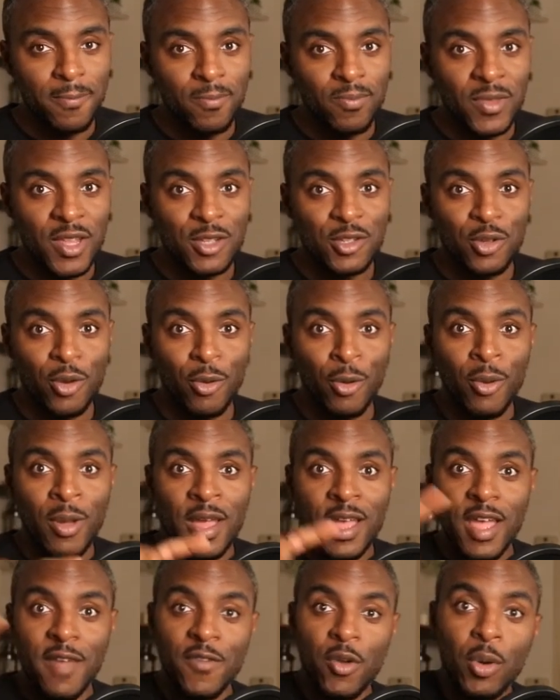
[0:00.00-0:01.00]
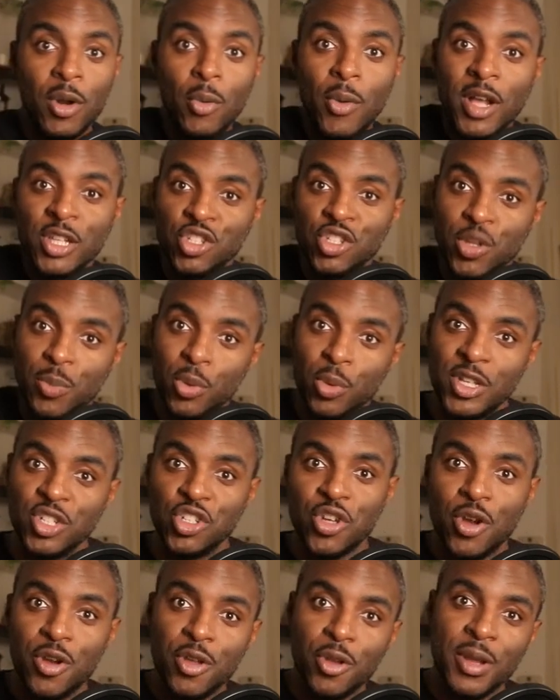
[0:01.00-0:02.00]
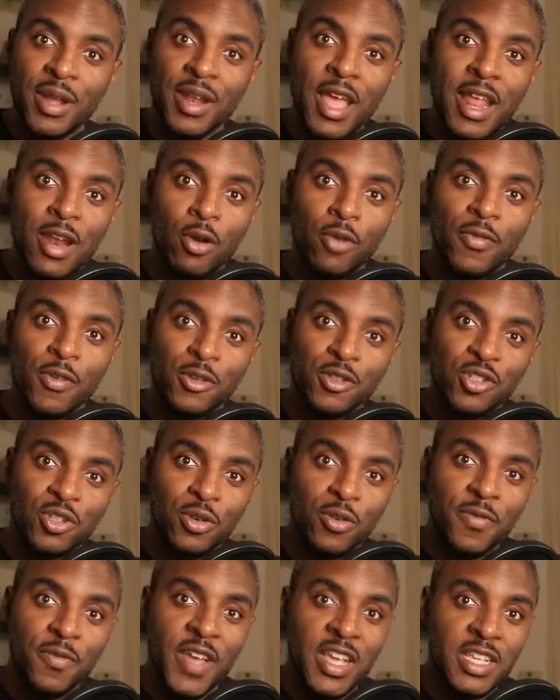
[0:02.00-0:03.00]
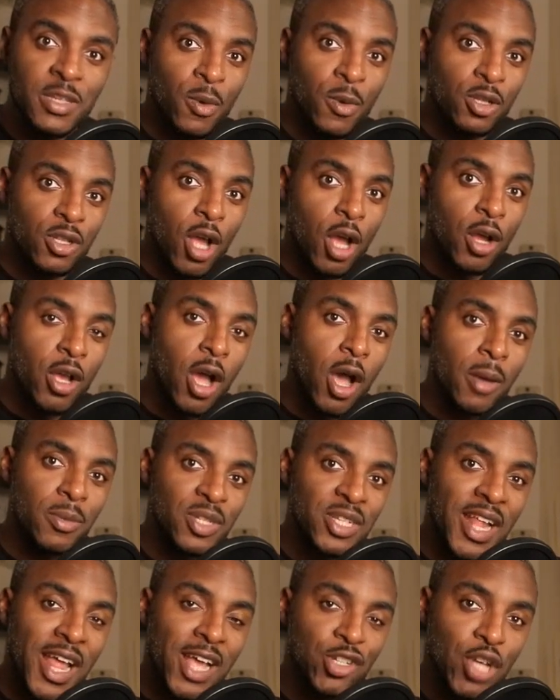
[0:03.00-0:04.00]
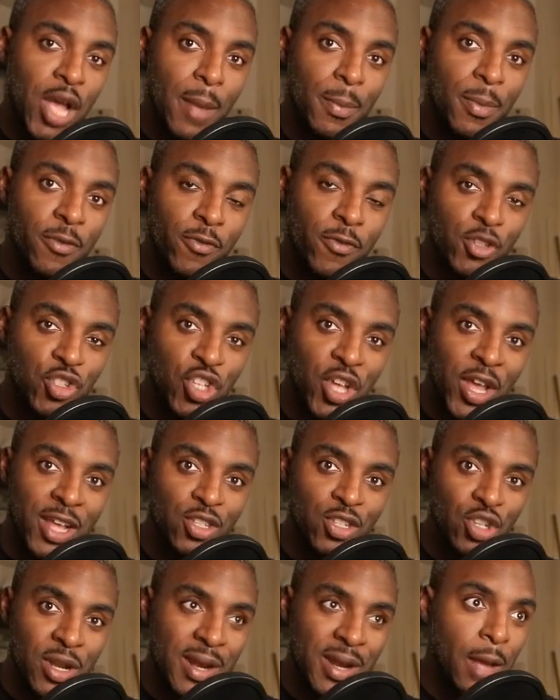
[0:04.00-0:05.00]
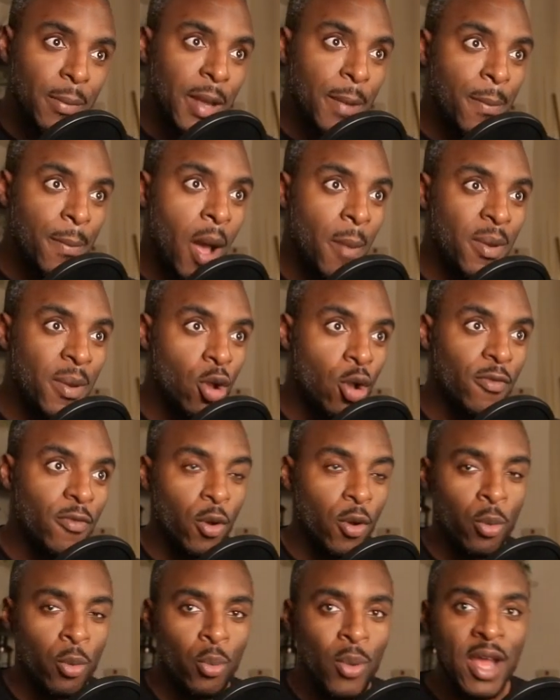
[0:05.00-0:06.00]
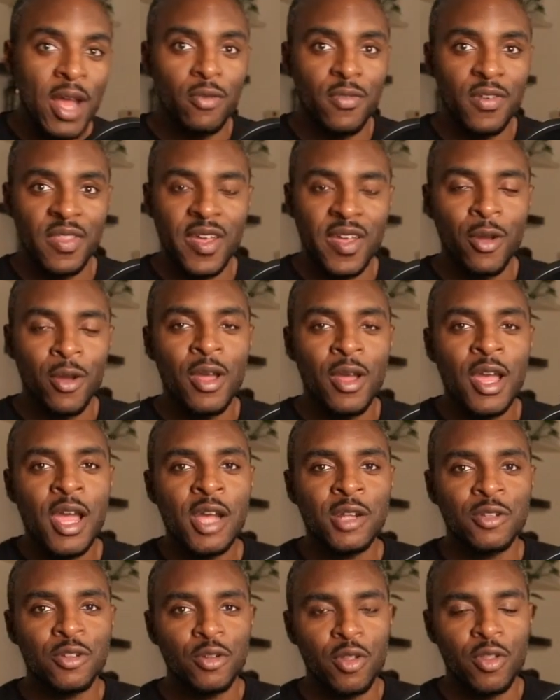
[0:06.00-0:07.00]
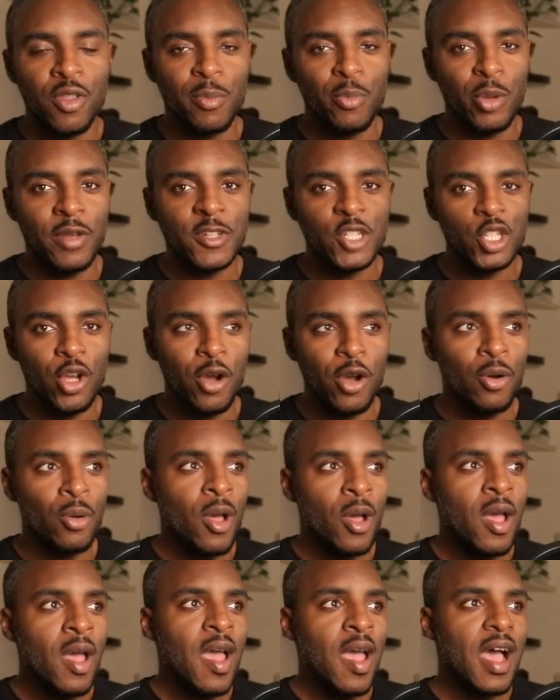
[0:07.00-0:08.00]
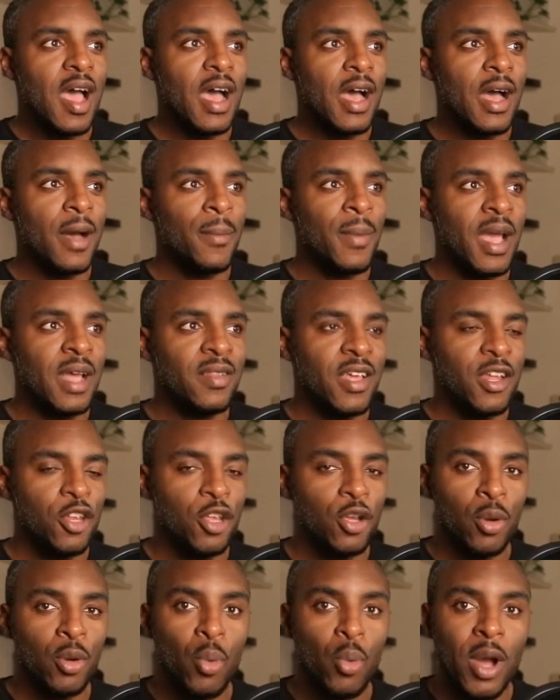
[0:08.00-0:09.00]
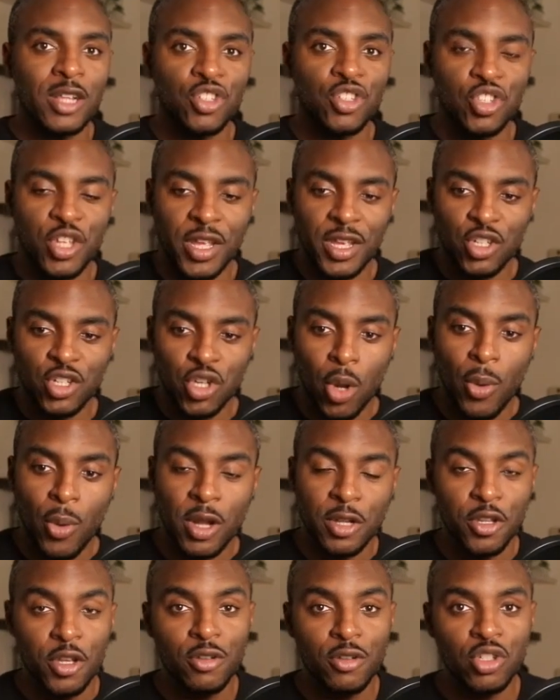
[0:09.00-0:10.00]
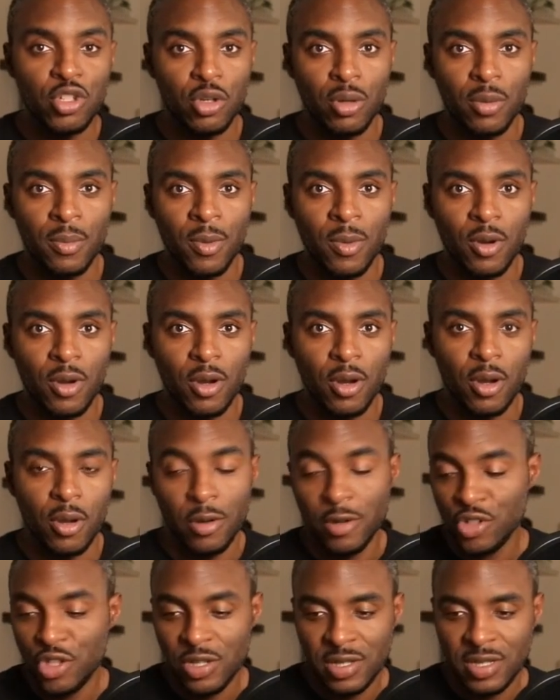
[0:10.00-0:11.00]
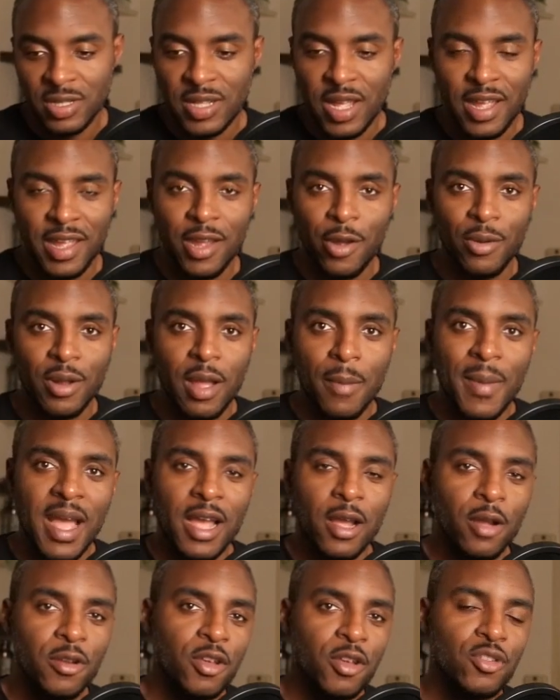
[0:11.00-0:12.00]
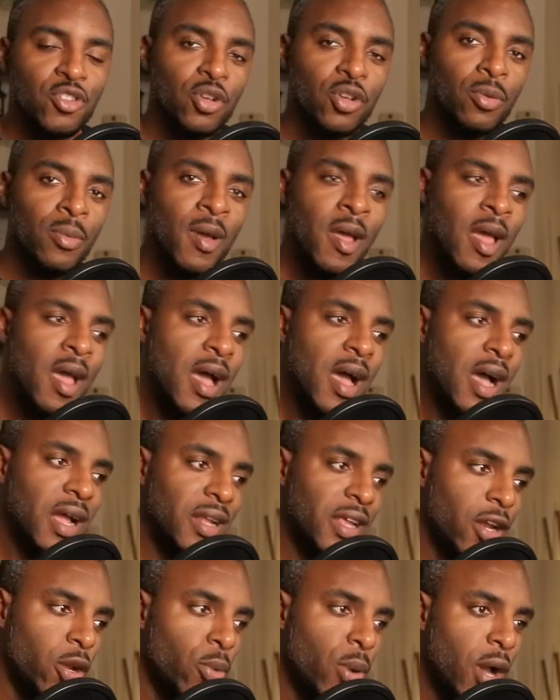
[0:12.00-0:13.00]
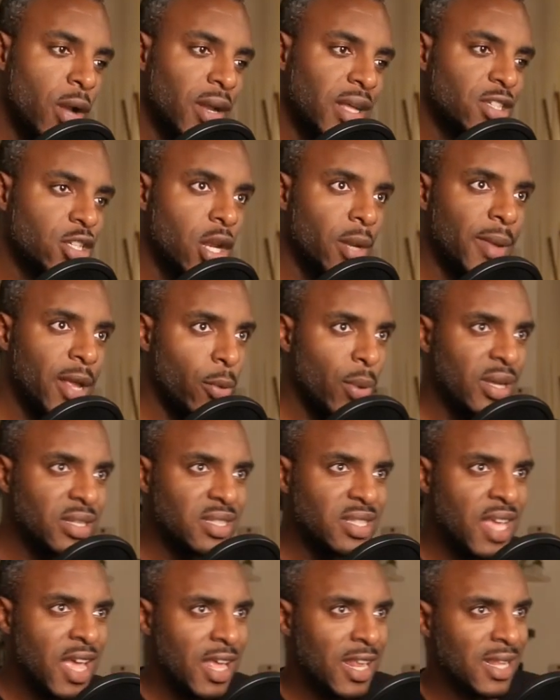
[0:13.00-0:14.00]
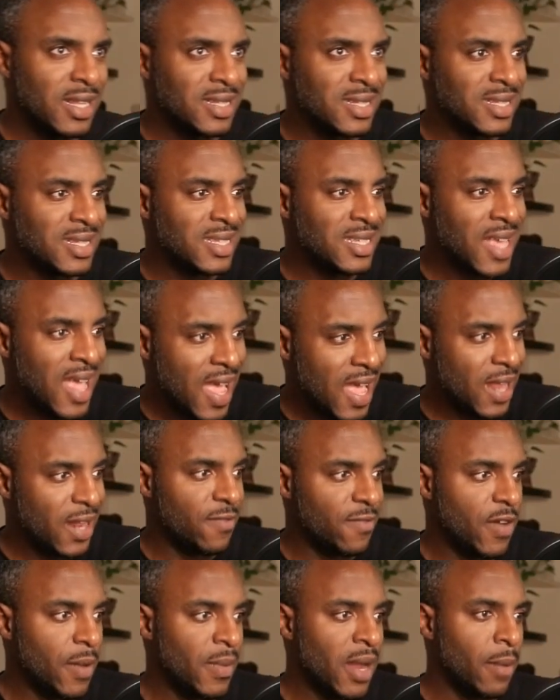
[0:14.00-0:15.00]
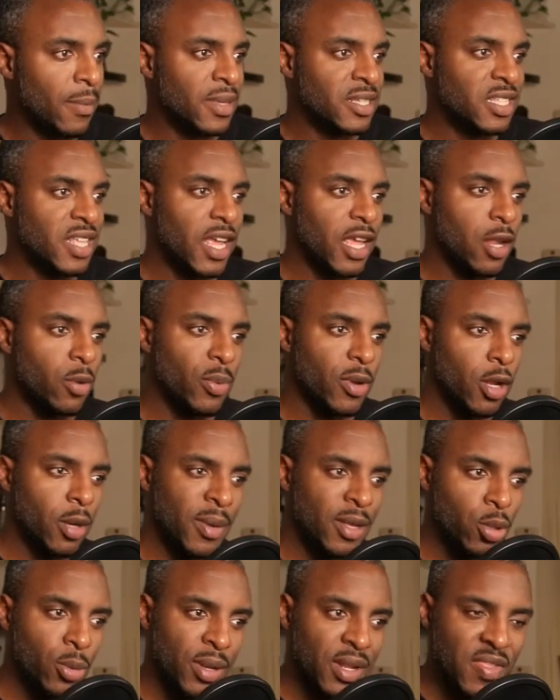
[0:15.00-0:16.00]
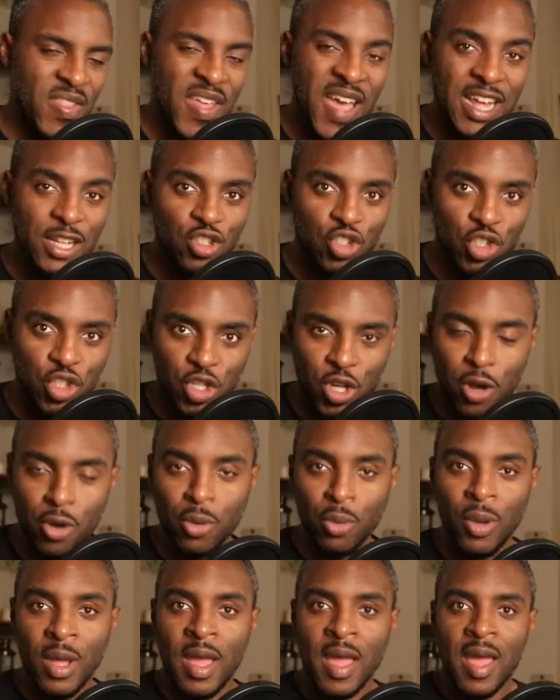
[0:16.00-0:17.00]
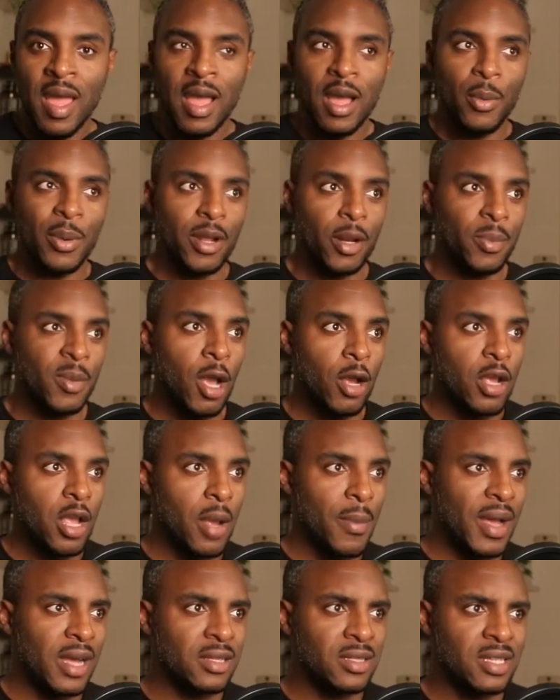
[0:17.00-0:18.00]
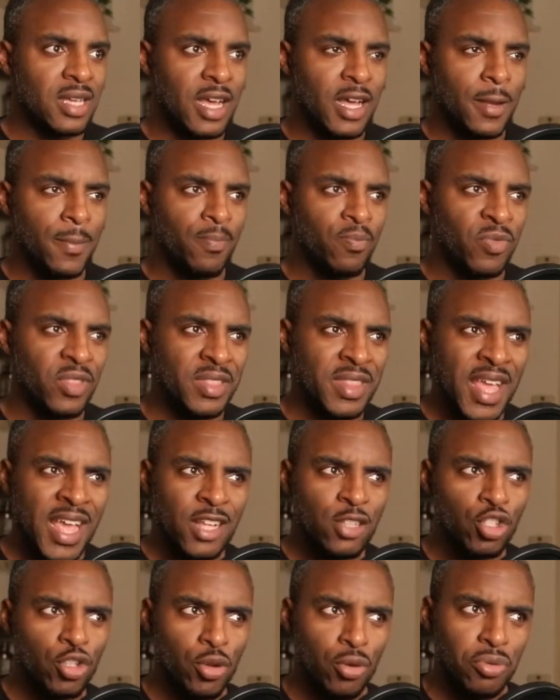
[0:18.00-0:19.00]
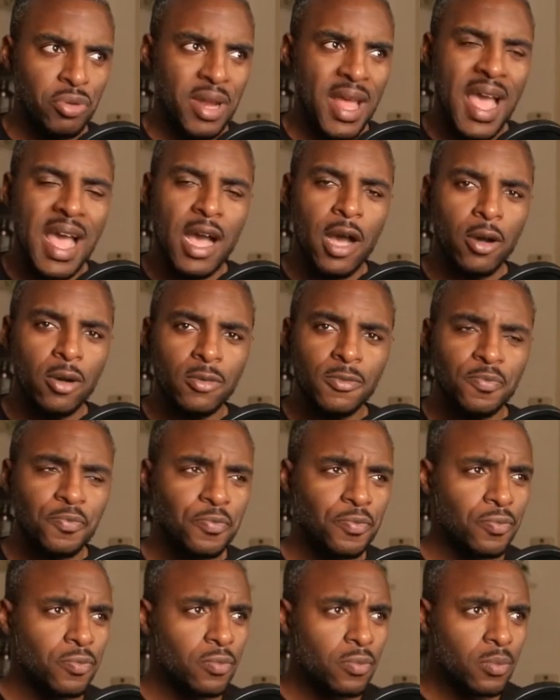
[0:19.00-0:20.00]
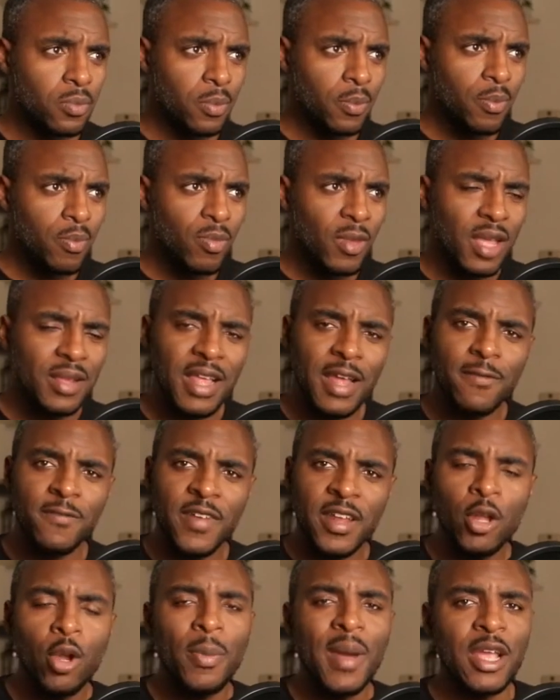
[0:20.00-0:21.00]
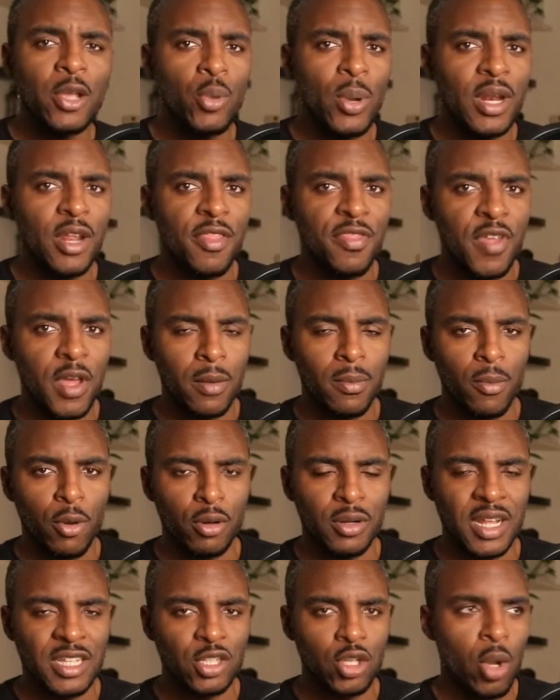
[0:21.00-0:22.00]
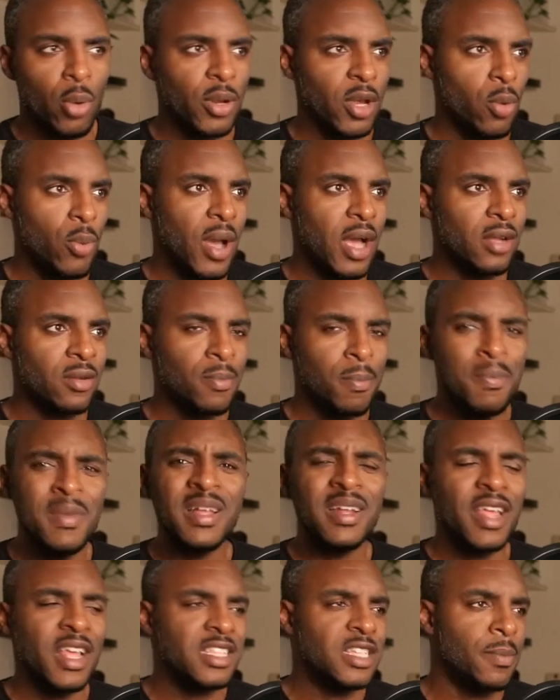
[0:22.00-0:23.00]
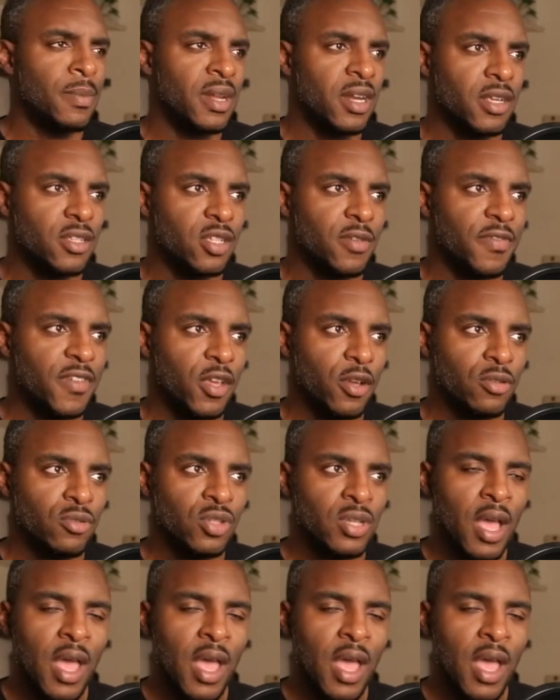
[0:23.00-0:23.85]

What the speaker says: So if you want to watch the pre-show, you can head over to facebook.com/Happy for a Change, and I'll be popping over right over there to do the pre-show. And then you can watch the show on YouTube, or just stay here and come back on YouTube later on. That's going to be around 10:10, if I'm not mistaken. We're going to be doing that show. We're going to be talking about Nature Now. That video by Greta Thunberg that's going around, millions and millions of views.